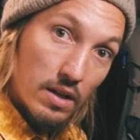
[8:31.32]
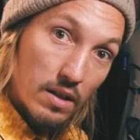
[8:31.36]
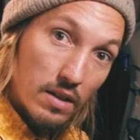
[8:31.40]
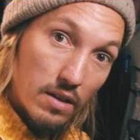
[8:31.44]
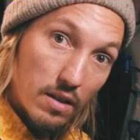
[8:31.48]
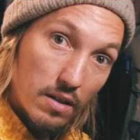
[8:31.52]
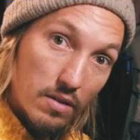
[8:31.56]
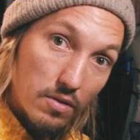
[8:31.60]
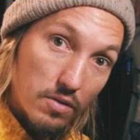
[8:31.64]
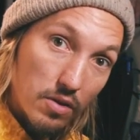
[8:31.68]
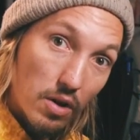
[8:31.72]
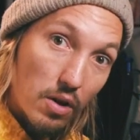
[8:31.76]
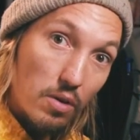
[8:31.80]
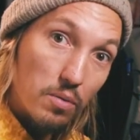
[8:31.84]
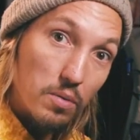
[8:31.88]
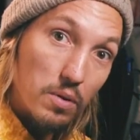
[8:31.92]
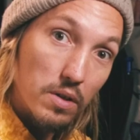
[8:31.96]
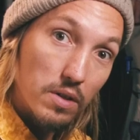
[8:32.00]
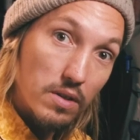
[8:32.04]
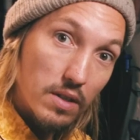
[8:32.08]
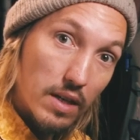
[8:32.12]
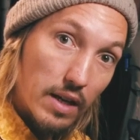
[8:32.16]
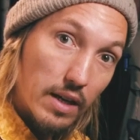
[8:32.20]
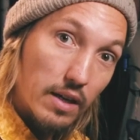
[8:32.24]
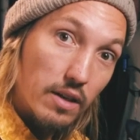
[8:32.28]
There's
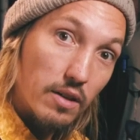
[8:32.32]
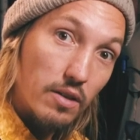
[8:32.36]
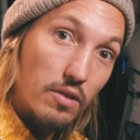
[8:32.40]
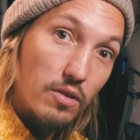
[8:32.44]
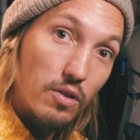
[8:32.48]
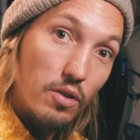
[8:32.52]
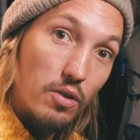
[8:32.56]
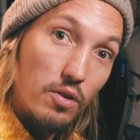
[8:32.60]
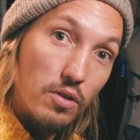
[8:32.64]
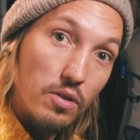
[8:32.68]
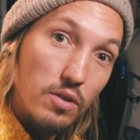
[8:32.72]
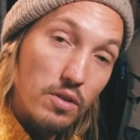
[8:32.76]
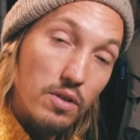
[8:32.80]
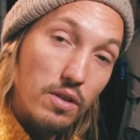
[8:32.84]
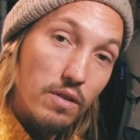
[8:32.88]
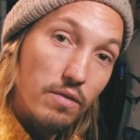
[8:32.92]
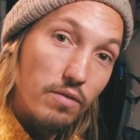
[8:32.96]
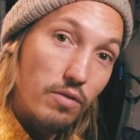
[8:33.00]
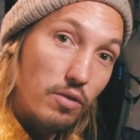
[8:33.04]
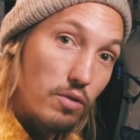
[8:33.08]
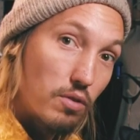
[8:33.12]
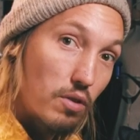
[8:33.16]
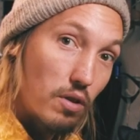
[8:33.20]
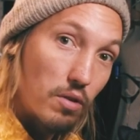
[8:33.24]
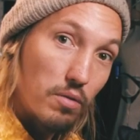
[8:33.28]
always like a noise. If
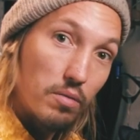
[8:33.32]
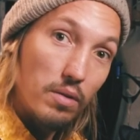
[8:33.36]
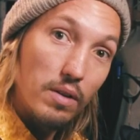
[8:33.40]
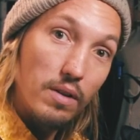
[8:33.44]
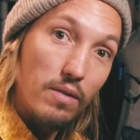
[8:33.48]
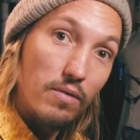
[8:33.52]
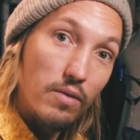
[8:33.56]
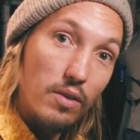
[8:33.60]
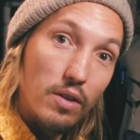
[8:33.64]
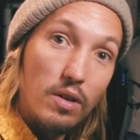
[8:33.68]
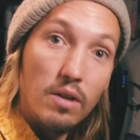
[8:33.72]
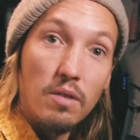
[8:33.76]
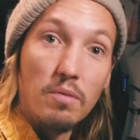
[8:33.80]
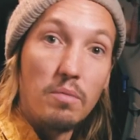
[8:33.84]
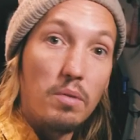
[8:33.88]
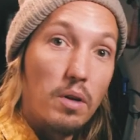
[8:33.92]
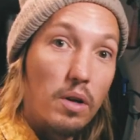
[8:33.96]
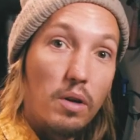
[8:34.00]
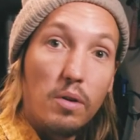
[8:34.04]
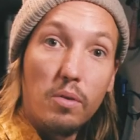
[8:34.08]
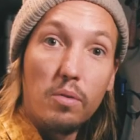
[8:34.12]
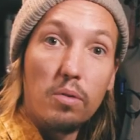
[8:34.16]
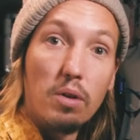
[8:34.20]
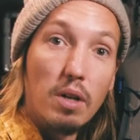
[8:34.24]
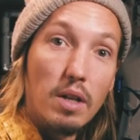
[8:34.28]
you don't even
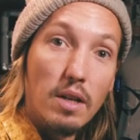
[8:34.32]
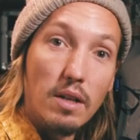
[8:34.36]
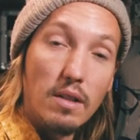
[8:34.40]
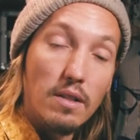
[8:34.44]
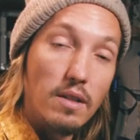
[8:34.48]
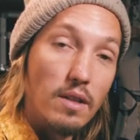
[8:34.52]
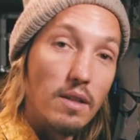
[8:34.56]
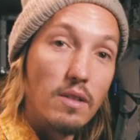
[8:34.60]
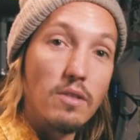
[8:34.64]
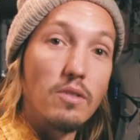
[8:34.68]
record anything,